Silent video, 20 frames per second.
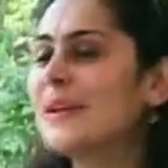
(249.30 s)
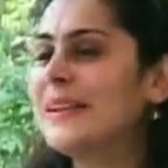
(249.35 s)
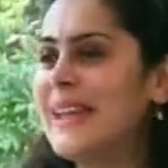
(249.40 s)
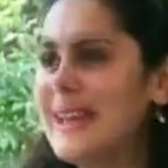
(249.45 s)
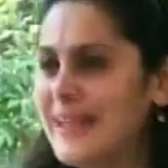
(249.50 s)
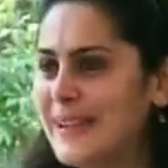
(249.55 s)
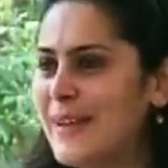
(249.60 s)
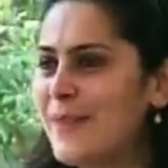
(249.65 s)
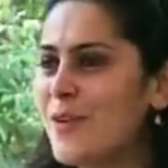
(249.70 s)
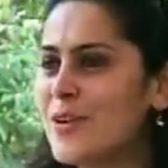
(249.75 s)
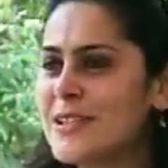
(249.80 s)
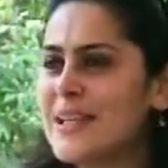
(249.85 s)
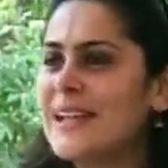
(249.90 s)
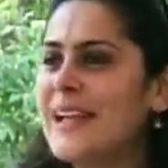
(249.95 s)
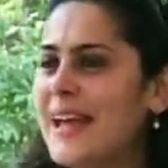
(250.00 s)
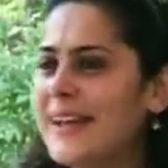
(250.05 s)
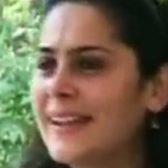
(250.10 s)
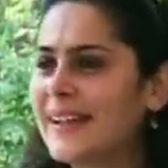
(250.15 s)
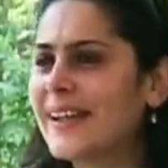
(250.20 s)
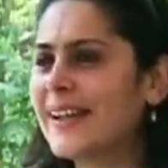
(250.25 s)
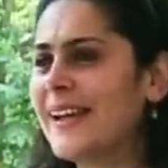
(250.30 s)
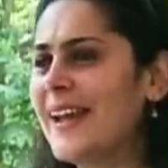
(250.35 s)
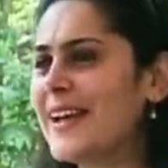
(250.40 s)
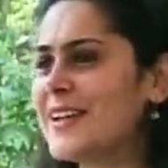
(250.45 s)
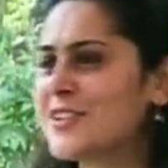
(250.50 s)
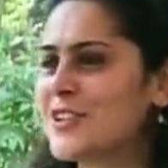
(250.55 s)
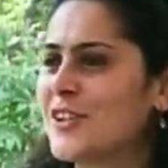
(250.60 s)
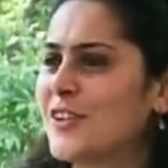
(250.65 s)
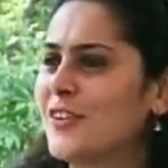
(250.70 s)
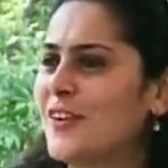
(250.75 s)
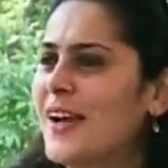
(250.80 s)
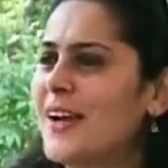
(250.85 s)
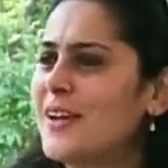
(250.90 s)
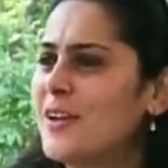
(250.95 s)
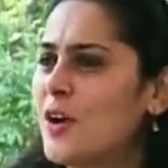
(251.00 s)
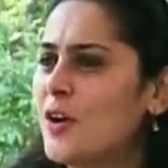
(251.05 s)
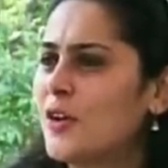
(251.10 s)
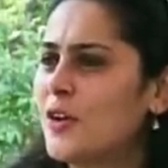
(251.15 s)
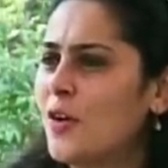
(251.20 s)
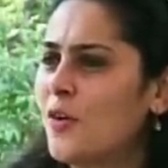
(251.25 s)
be? But there was a leather connection, right?
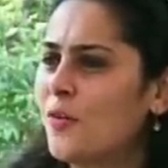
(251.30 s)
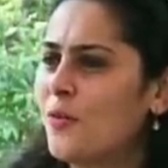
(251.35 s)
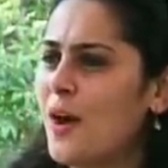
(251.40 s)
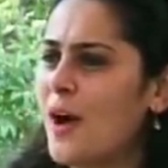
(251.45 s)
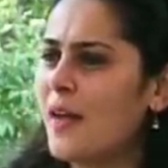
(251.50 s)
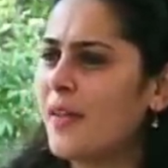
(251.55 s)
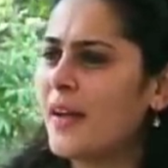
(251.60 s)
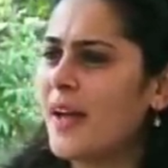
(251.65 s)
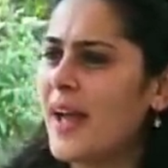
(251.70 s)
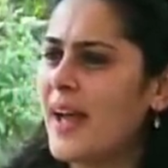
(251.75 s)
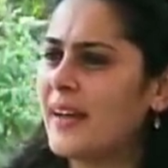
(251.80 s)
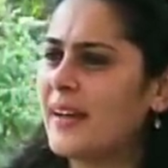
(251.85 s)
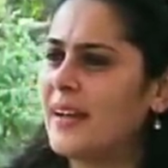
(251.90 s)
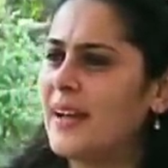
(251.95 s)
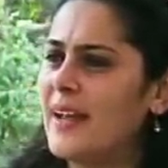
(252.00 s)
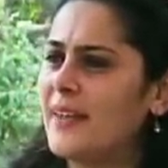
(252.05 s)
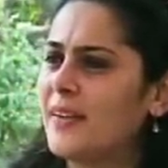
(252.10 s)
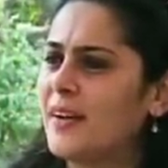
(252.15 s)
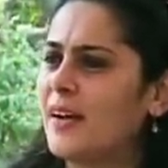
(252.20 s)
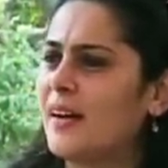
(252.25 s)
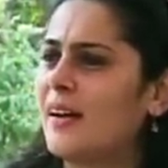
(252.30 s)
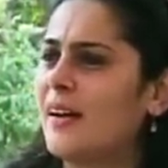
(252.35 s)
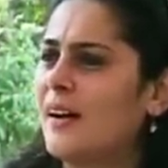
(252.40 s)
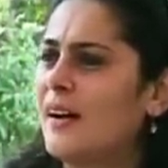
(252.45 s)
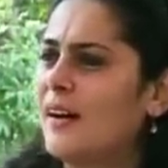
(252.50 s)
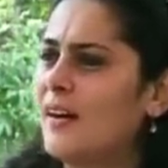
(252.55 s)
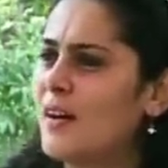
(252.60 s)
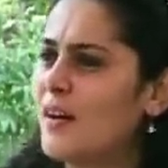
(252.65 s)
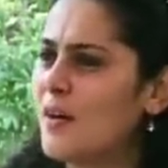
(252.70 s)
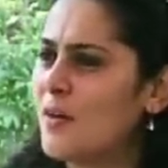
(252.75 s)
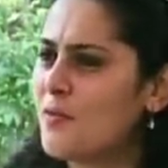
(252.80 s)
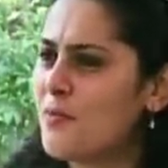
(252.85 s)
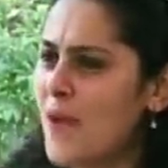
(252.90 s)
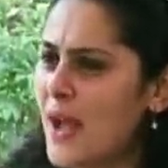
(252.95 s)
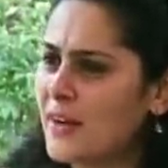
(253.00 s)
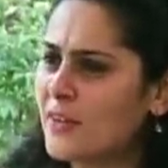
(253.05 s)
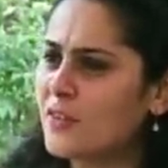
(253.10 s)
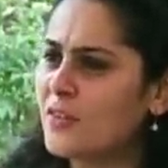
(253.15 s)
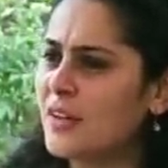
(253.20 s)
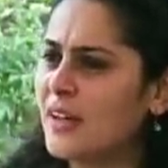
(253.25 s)
Your father had a leather
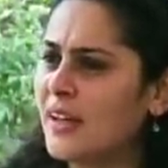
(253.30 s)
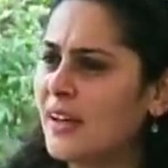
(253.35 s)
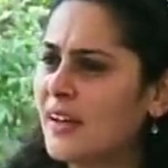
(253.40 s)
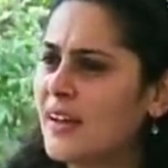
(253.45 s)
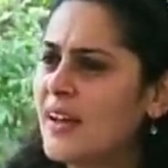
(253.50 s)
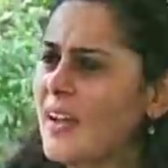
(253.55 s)
factory